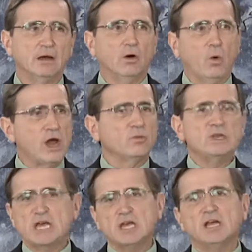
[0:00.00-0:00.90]
Why aren't we
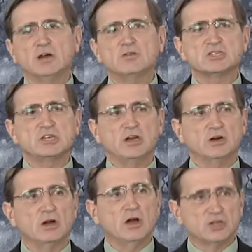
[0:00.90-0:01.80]
taking care of this need?
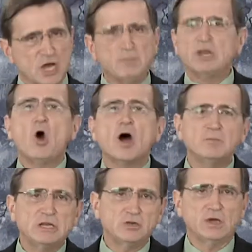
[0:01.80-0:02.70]
Or somebody ought to
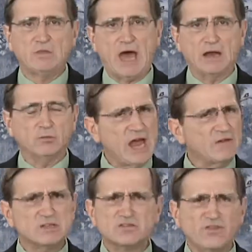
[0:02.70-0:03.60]
be doing that. We
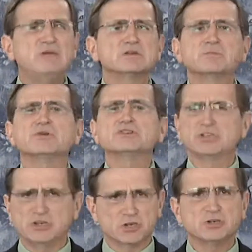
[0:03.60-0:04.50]
have this famous
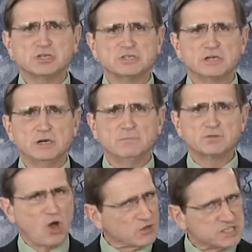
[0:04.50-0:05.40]
person in churches.
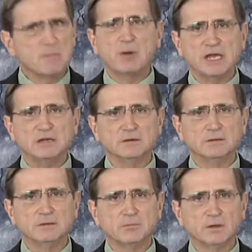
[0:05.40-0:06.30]
It's called somebody.
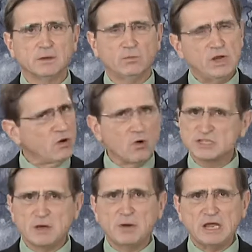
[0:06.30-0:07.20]
We don't know who
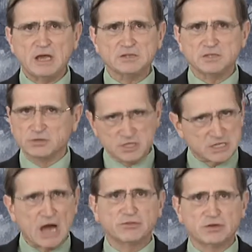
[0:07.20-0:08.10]
somebody is. They're just
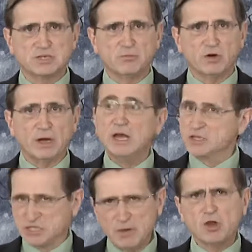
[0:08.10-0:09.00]
out there somewhere. But
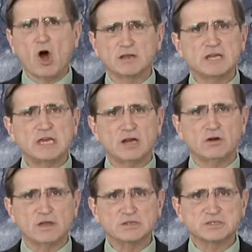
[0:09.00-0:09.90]
somebody ought to take care
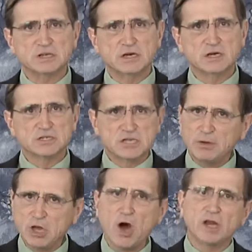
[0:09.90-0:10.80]
of this.
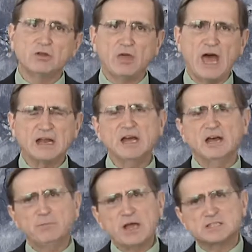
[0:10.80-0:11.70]
Somebody ought to do that.
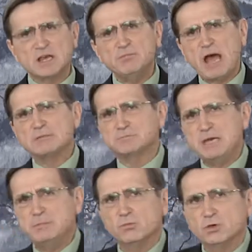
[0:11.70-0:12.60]
And sometimes
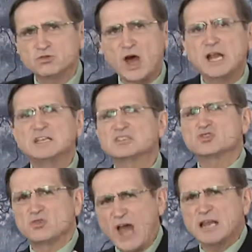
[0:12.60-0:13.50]
people will try to
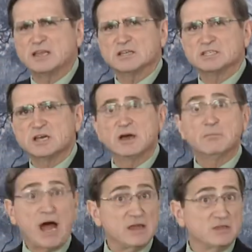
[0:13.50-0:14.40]
distract us
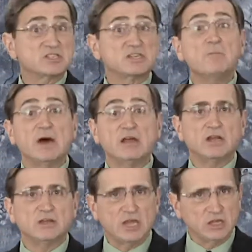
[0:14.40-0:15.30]
by the somebody
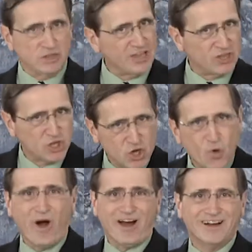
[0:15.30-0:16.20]
that they think
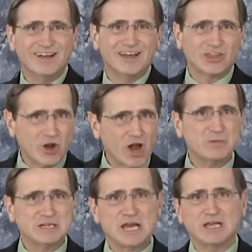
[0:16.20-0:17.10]
you are that ought to
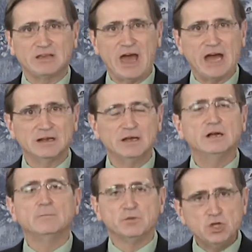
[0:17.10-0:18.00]
be taking that.
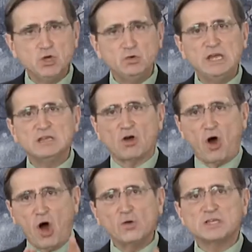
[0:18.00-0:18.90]
You need to
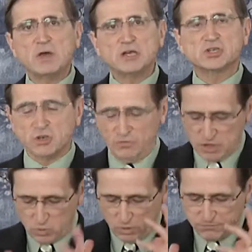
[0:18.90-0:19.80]
always make sure that
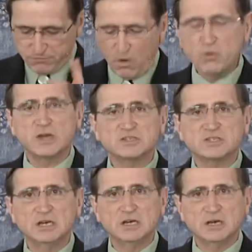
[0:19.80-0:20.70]
you are
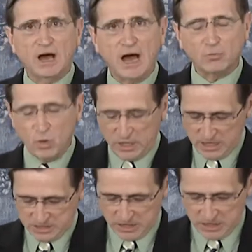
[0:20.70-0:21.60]
focused on what it
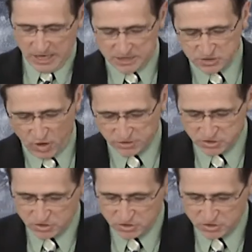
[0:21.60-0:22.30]
is that God has called you